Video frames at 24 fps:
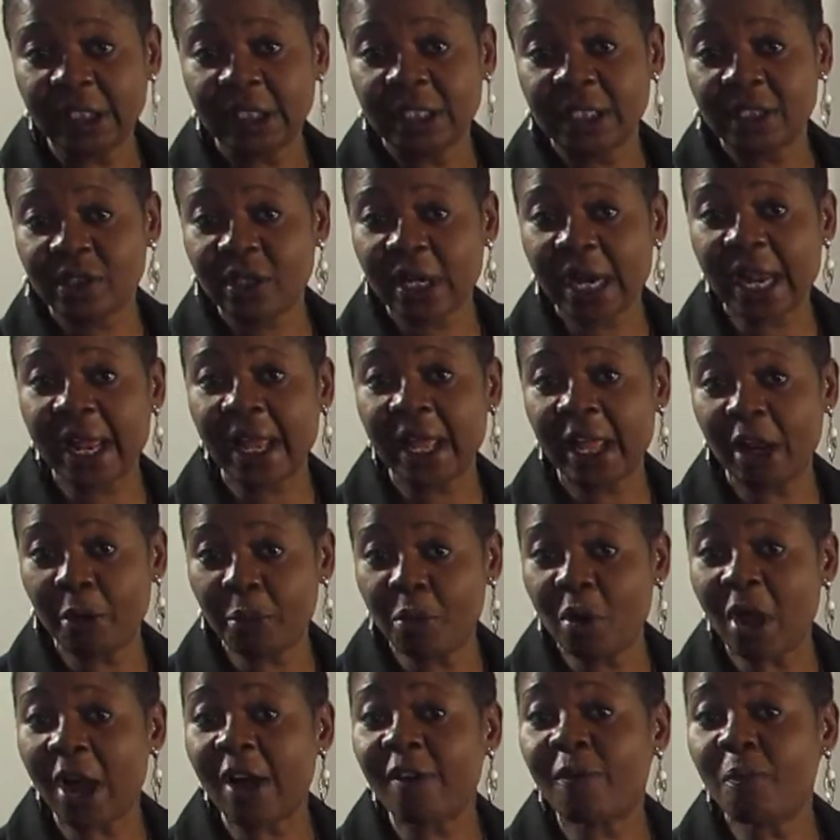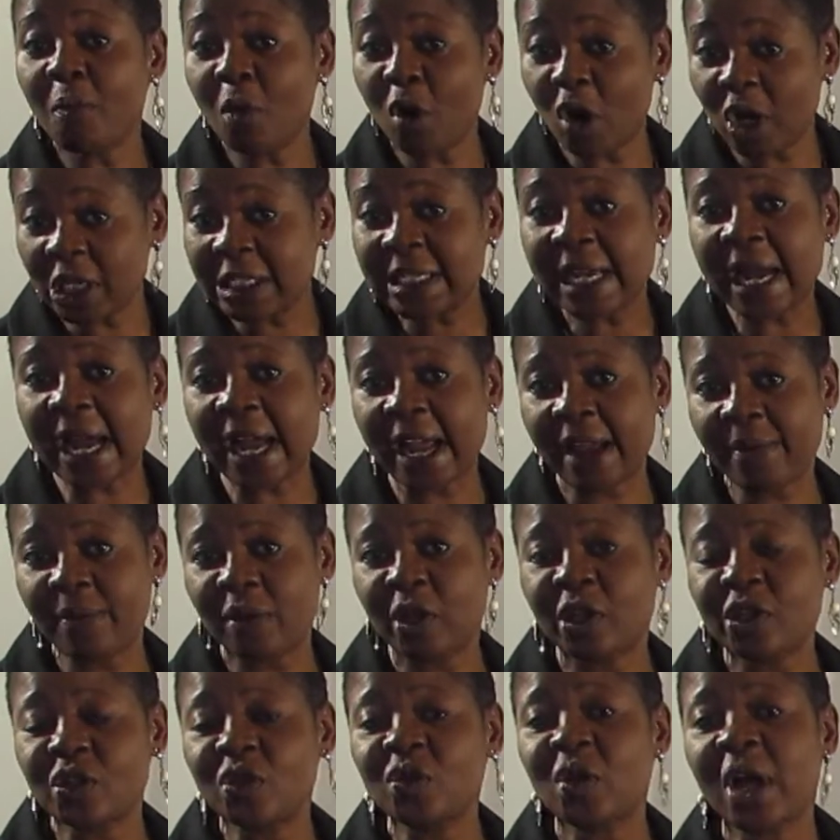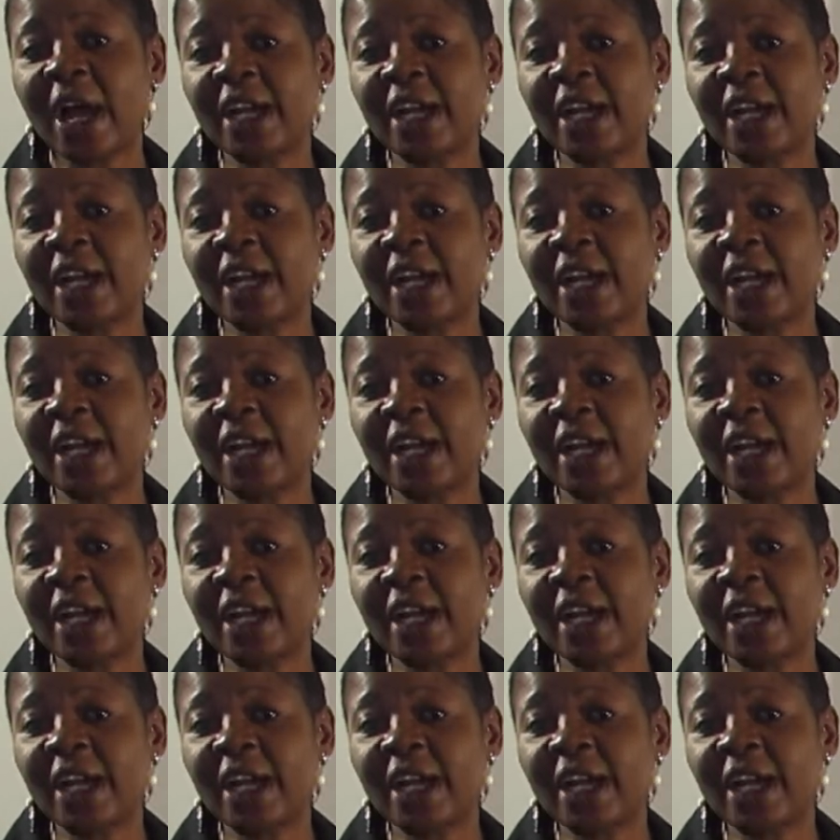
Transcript: It's going to help you have more time, because you're